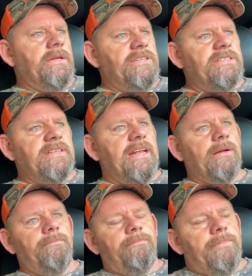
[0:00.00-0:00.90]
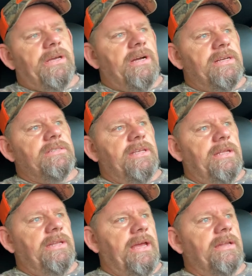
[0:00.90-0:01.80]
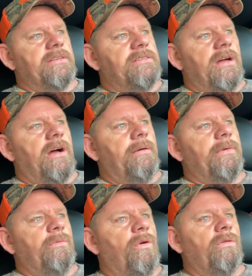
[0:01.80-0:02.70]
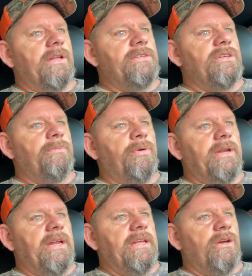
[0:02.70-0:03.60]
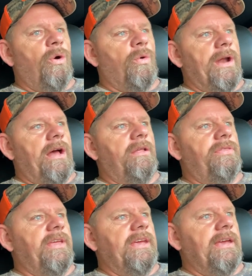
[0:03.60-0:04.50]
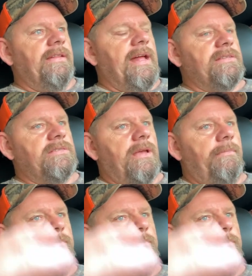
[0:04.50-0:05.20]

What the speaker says: Just need them because Indiana's dumb and won't let you put any corn out, thinking that's